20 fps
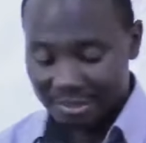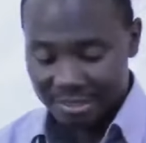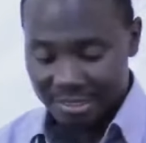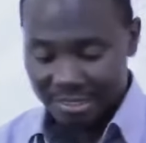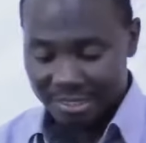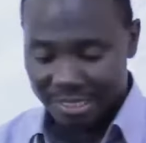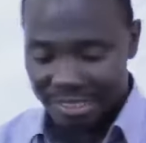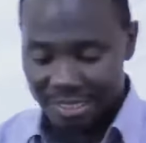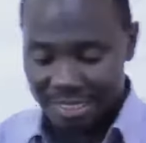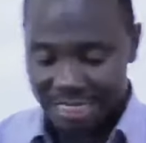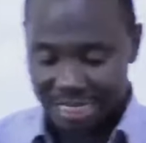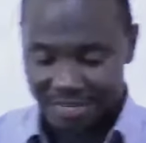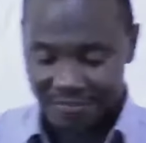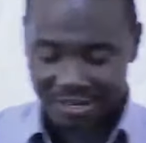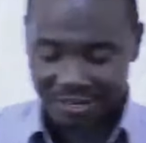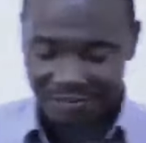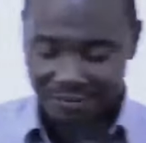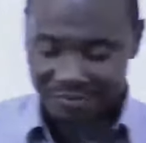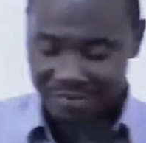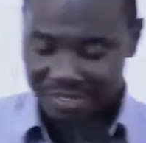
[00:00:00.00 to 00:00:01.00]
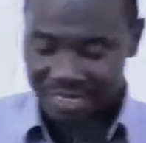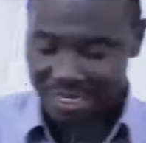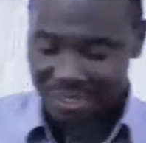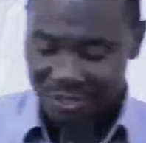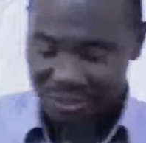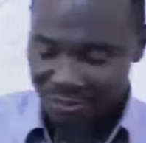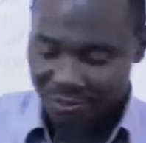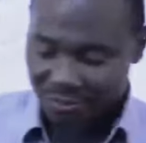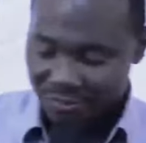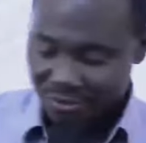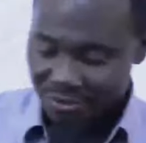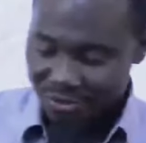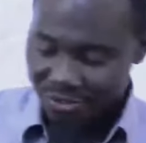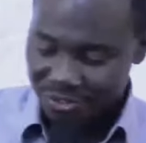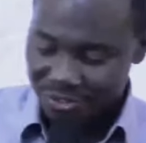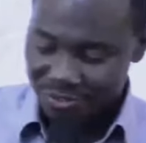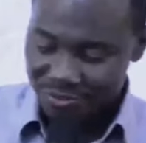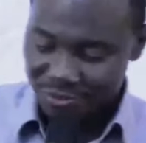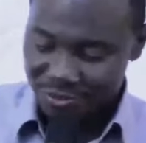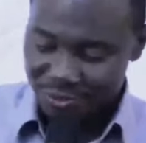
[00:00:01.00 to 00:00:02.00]
it is 11:58, so we will
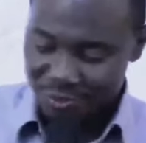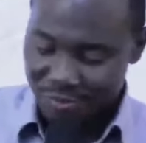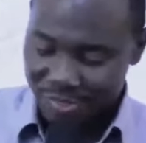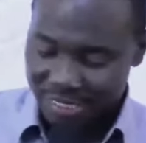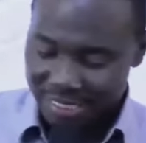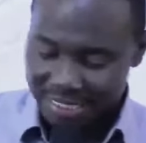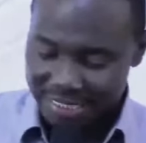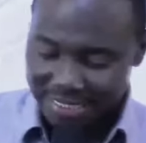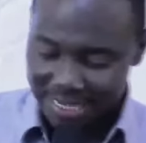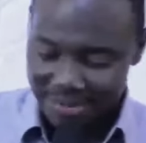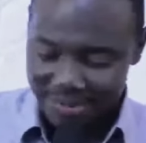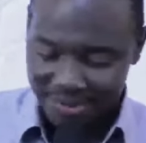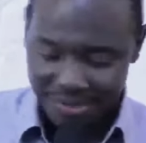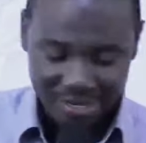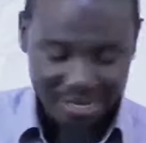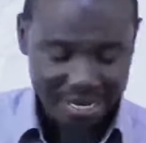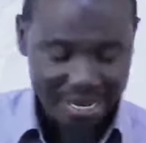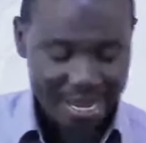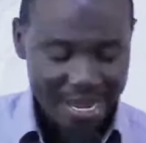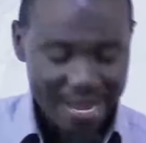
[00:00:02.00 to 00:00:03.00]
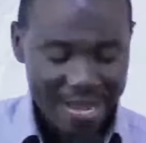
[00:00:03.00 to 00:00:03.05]
not do 2 minutes sermon.